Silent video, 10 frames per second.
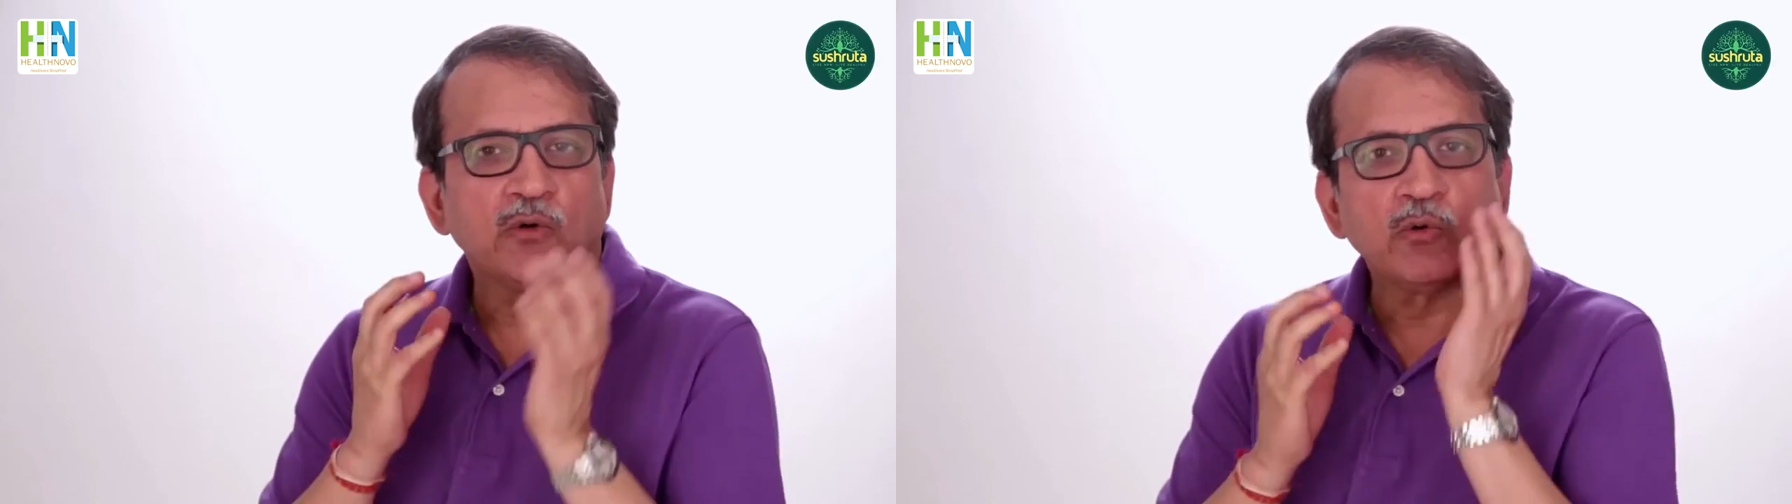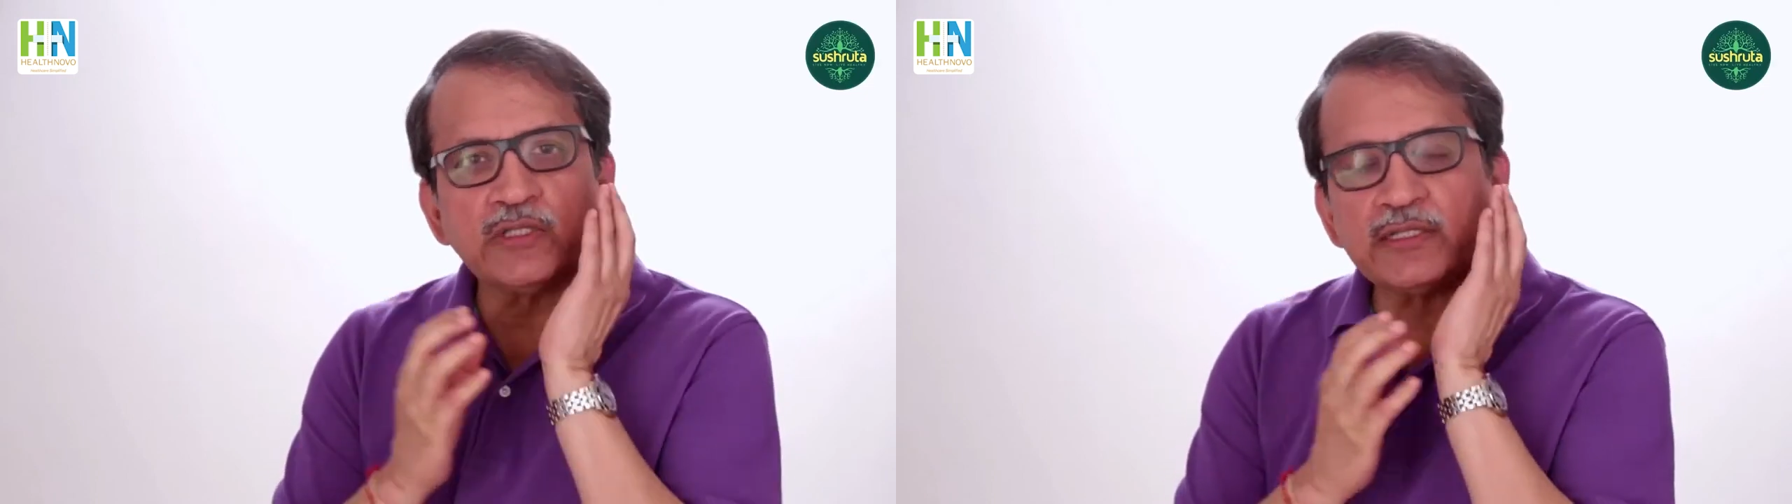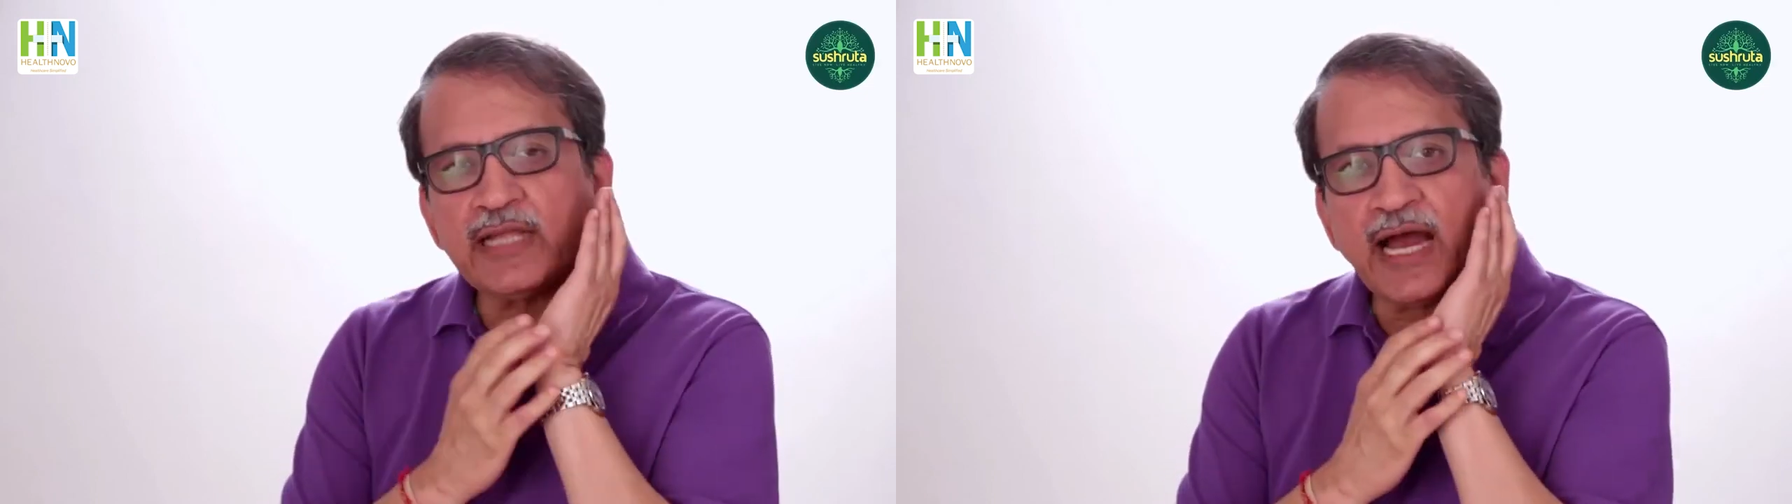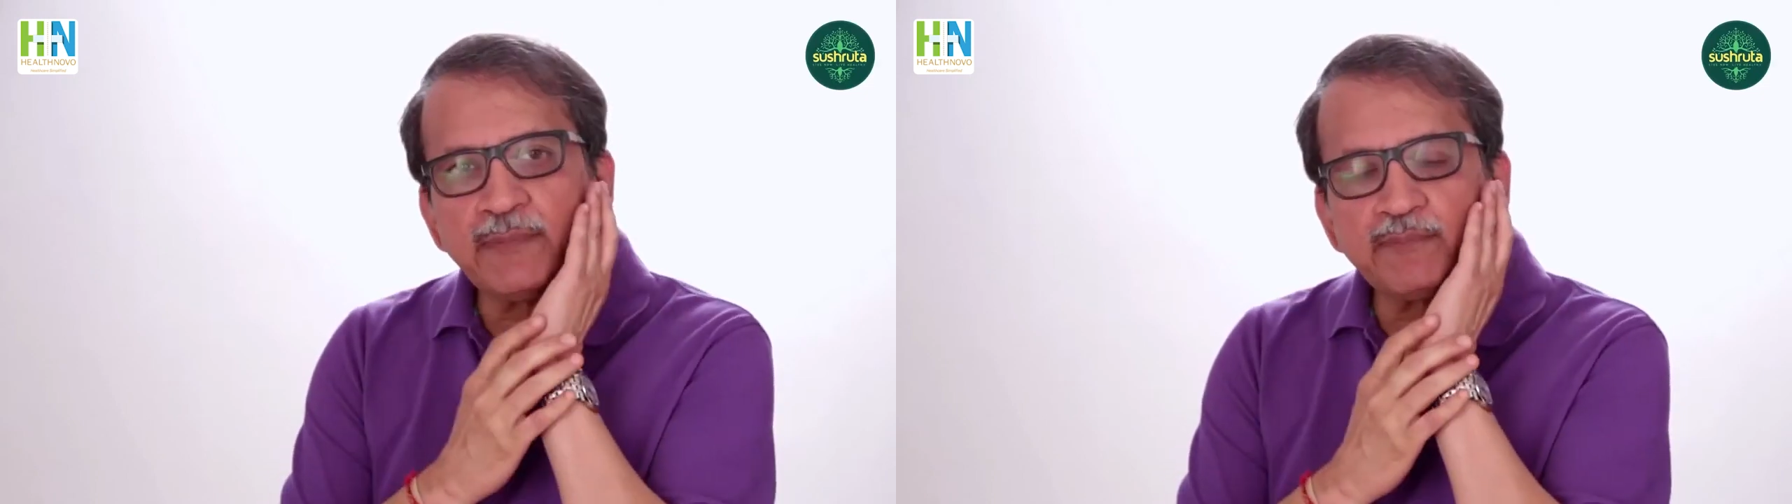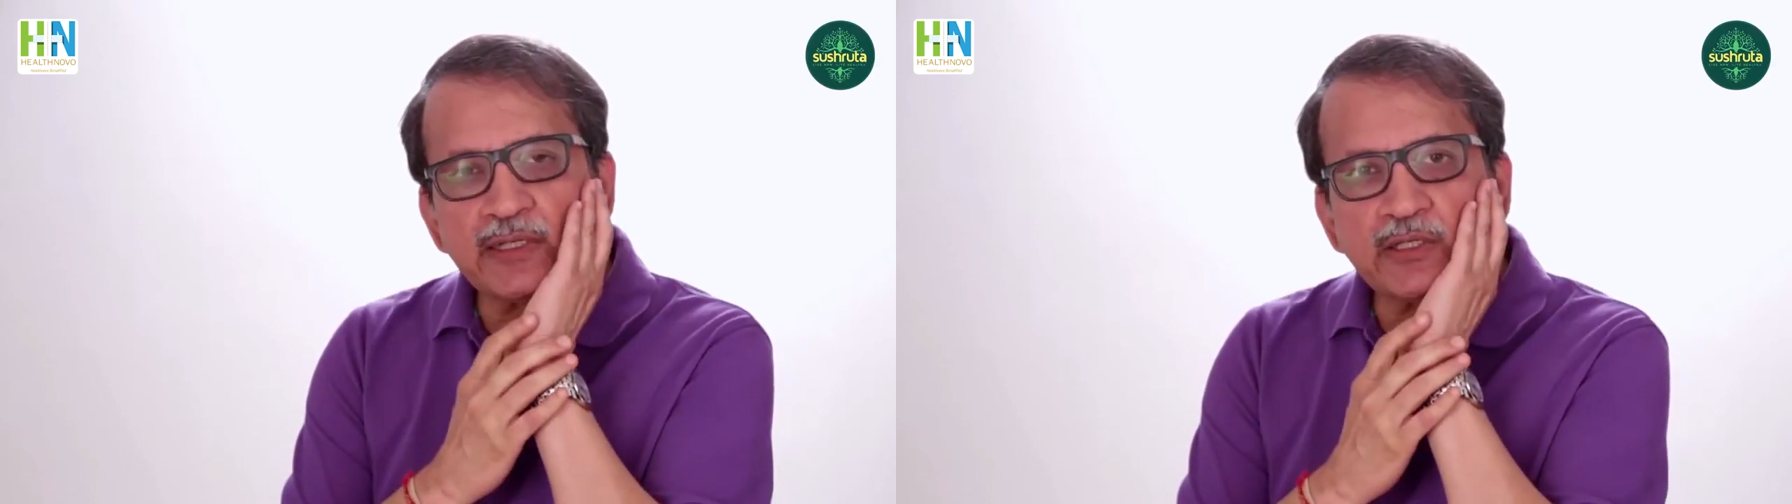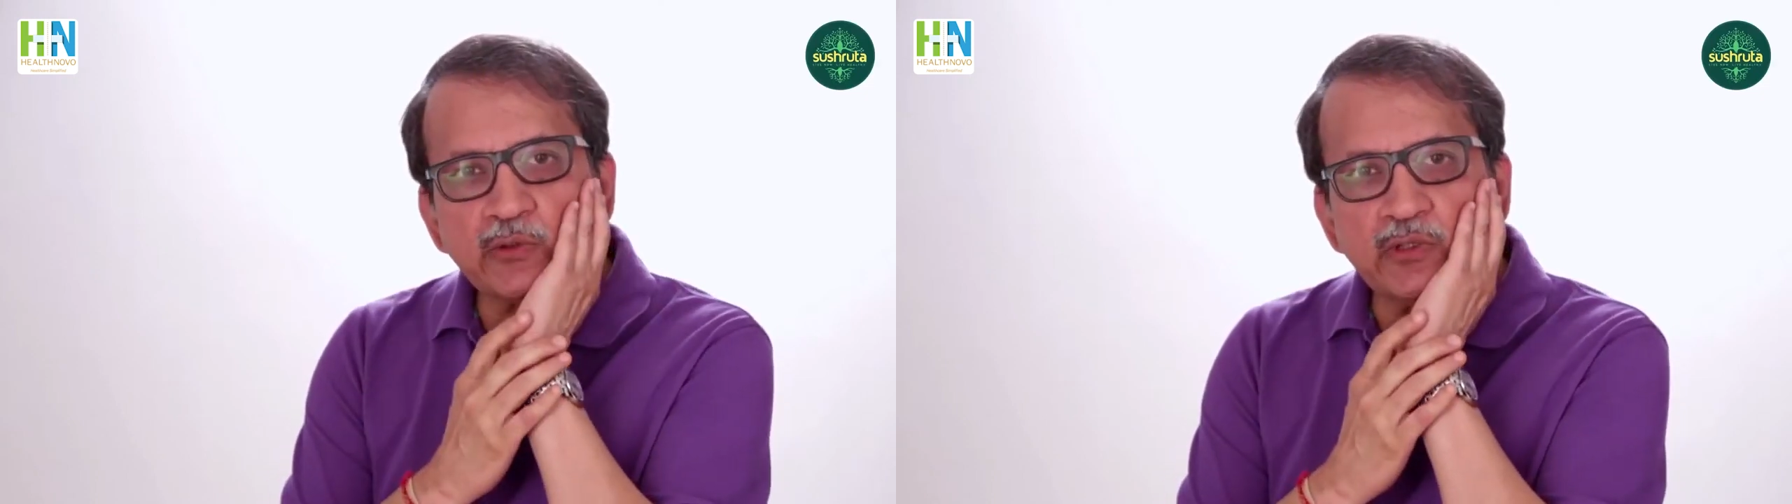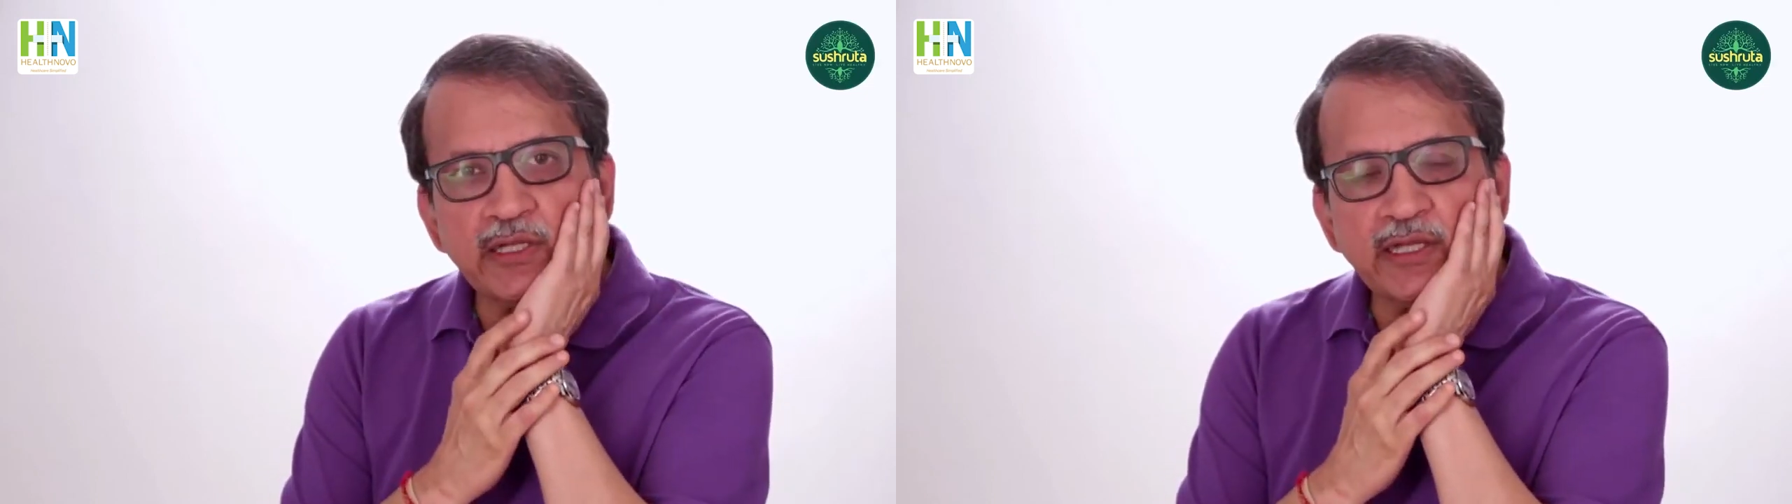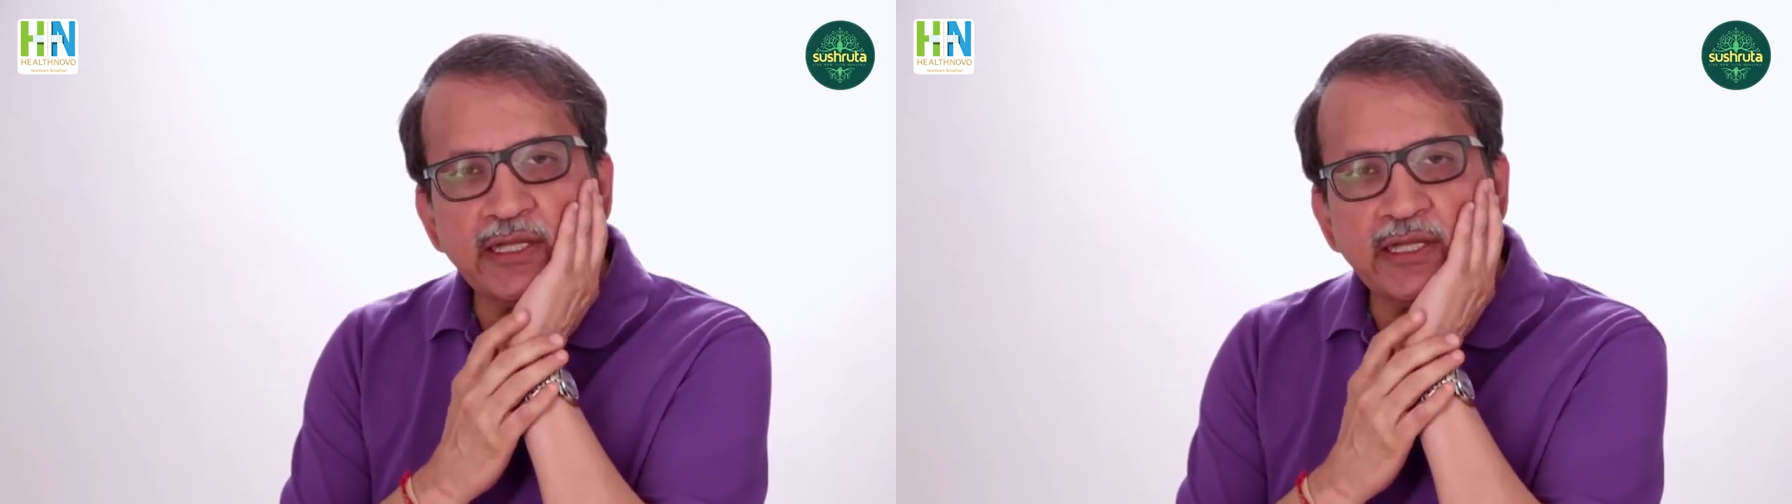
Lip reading: Only that particular